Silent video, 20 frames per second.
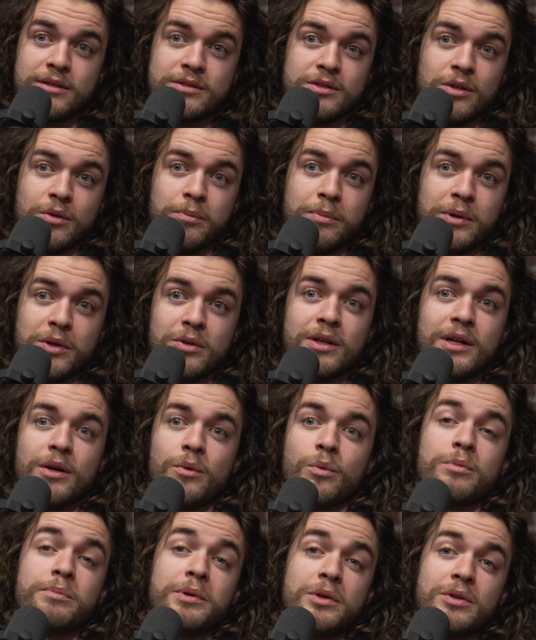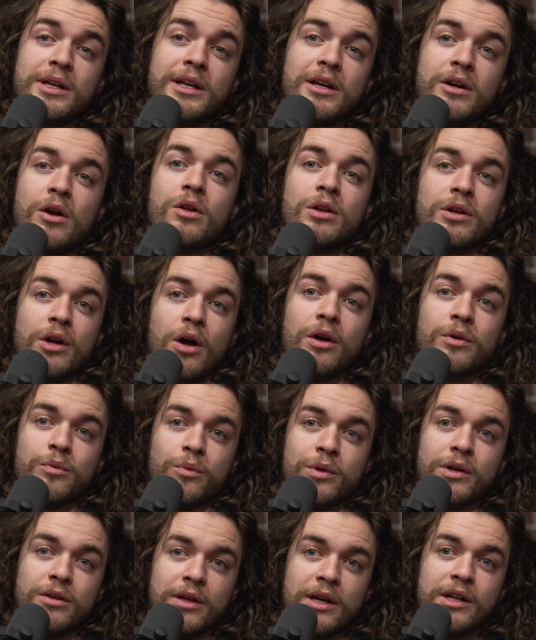So we're building it all in
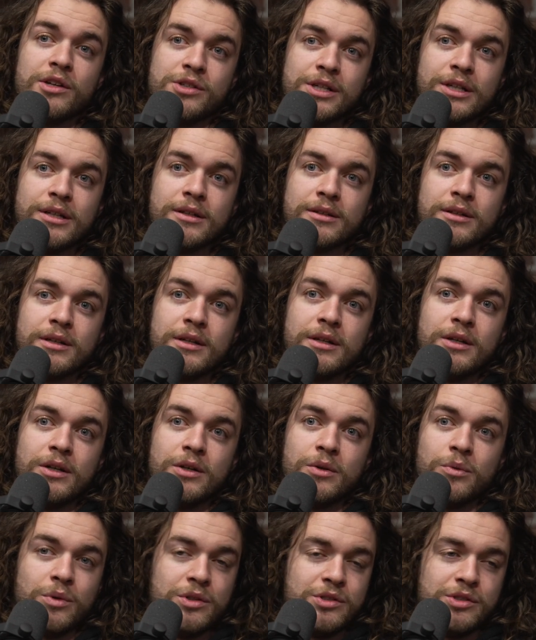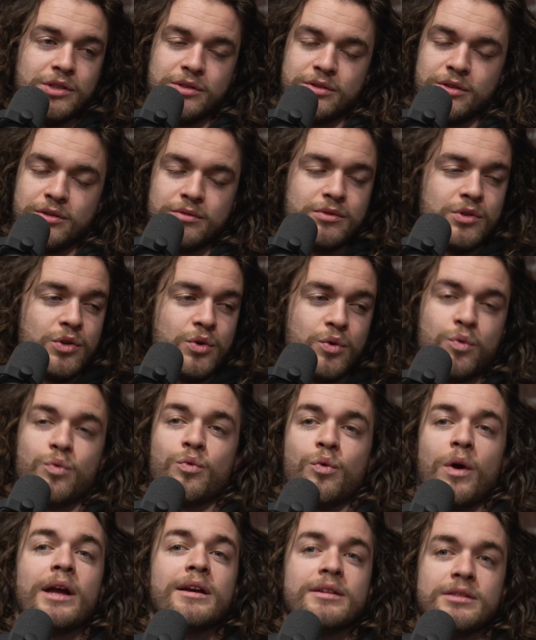Unreal Engine, which is
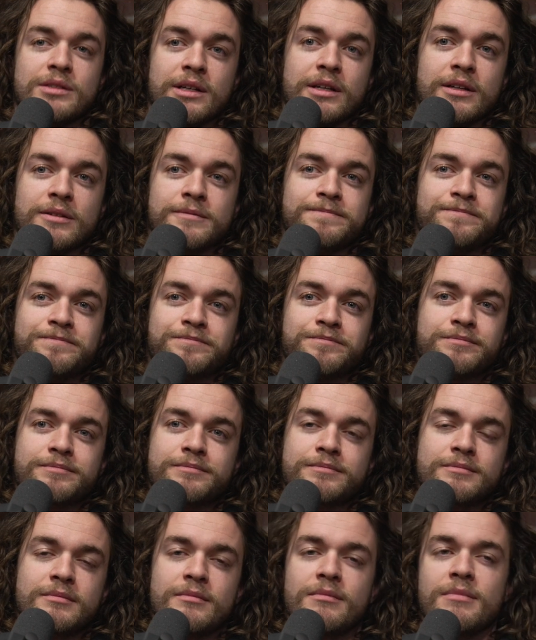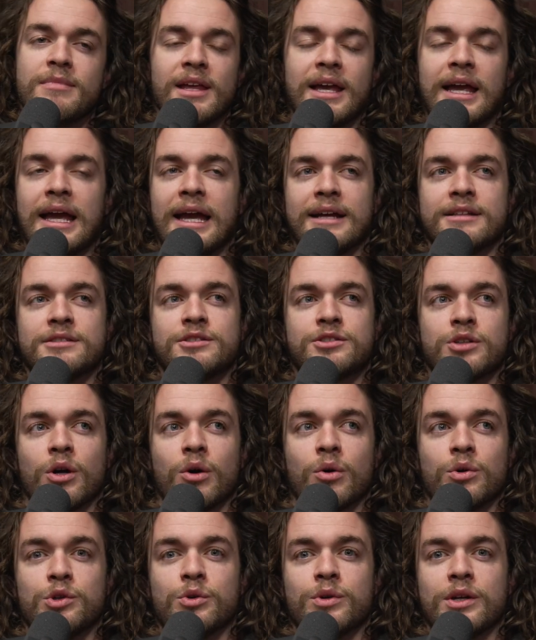crazy. And
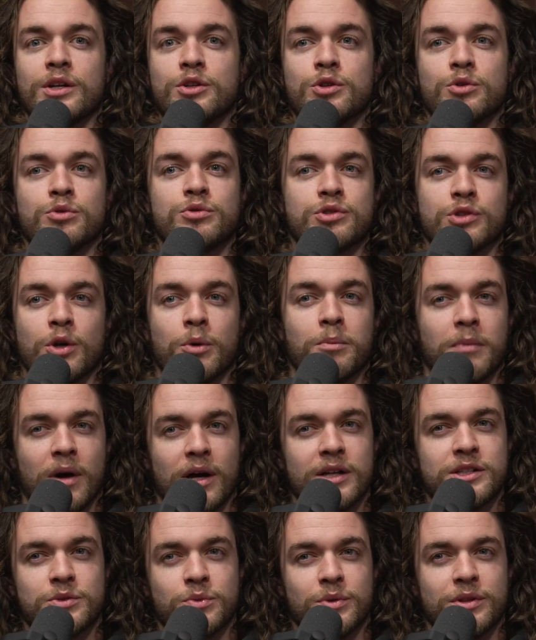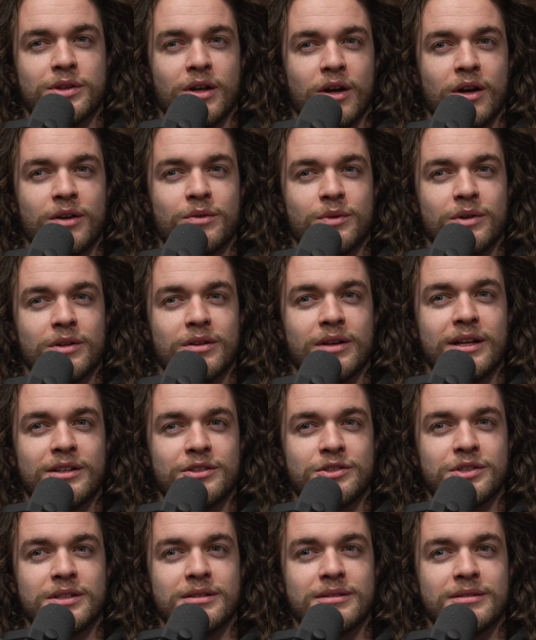so you can do so much with the Unreal
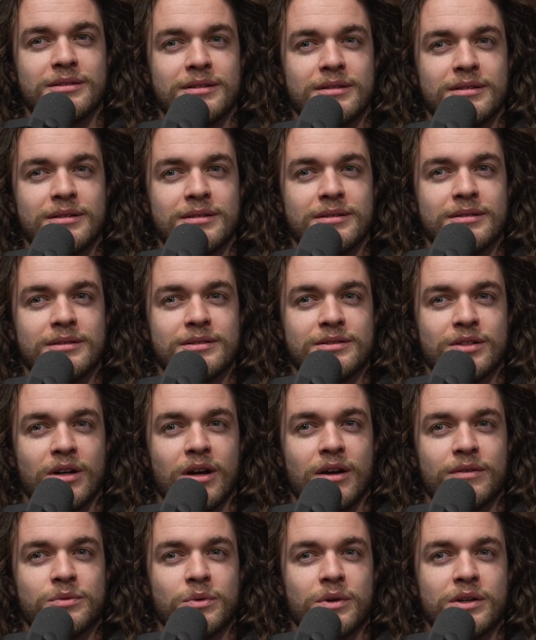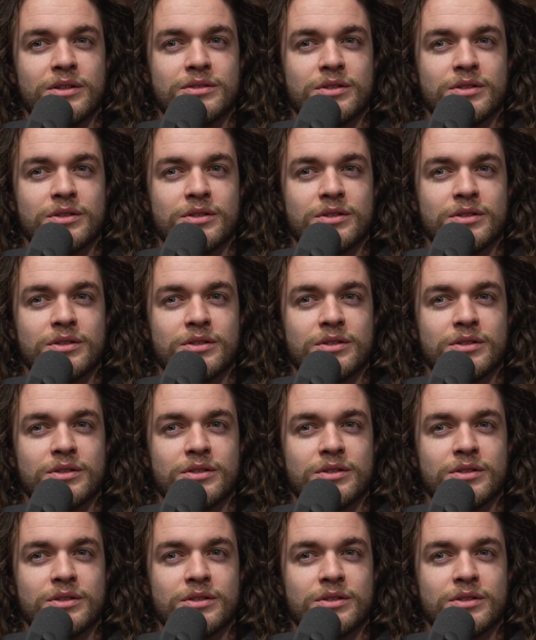Engine software.